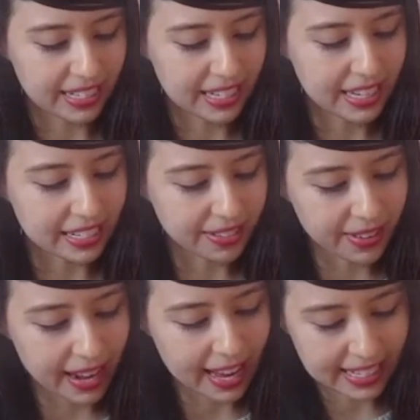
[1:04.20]
It even
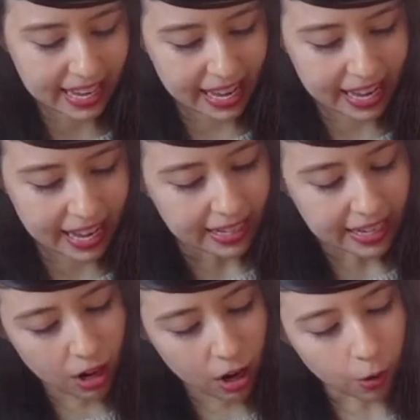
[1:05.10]
has a little
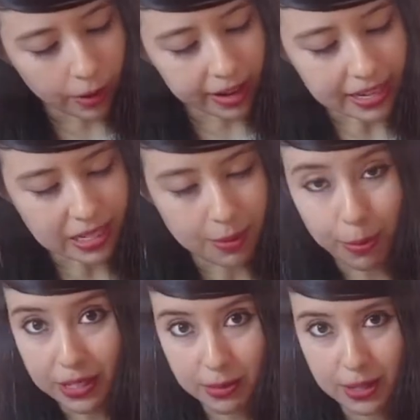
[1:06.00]
hole here at the
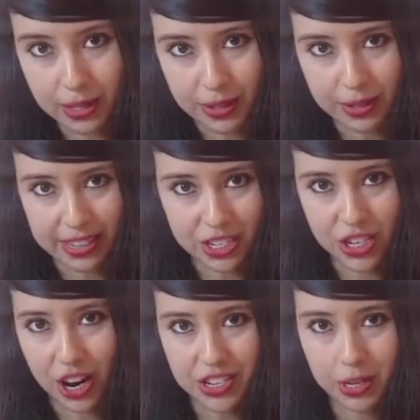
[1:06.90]
bottom so you can
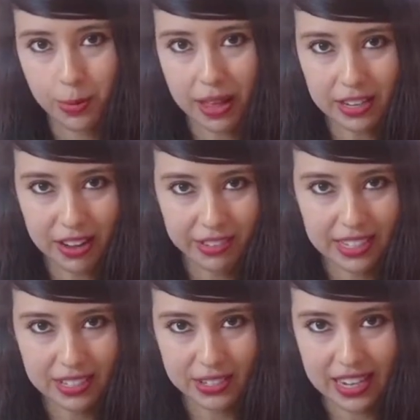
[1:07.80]
charge it without having to
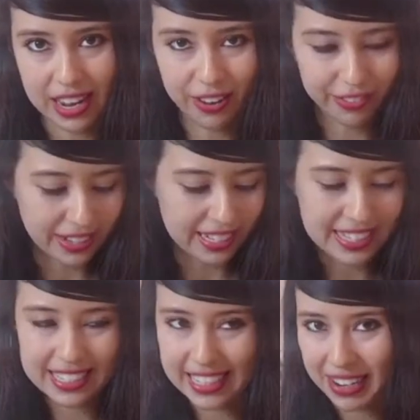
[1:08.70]
take off its
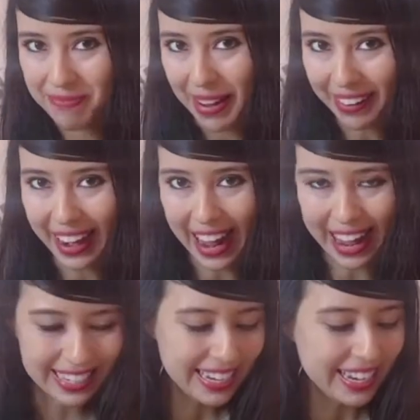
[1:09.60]
little bear head.
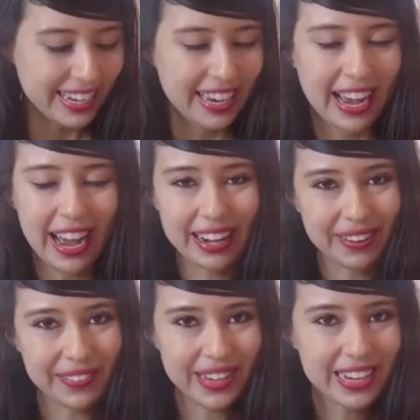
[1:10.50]
I love
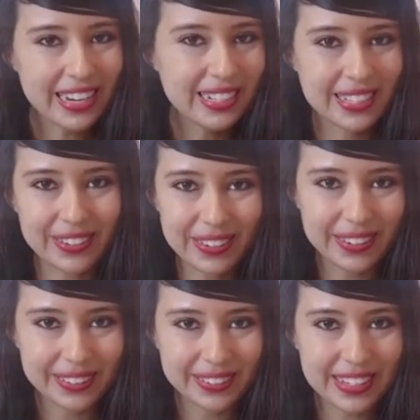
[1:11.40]
it. It's so
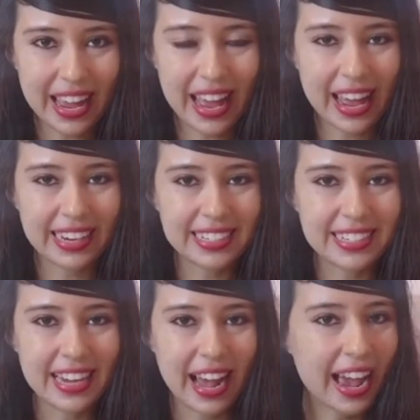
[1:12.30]
cute and
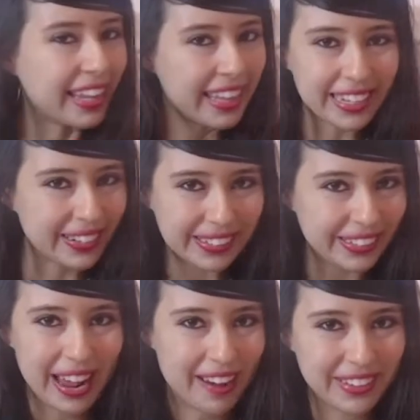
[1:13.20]
I think you should
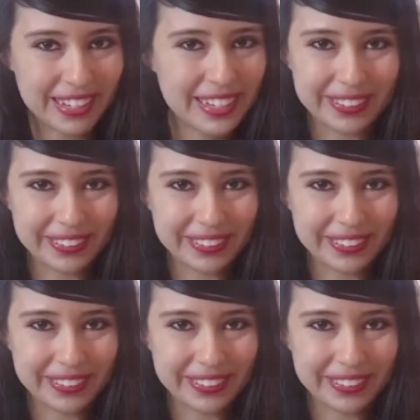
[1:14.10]
have it too.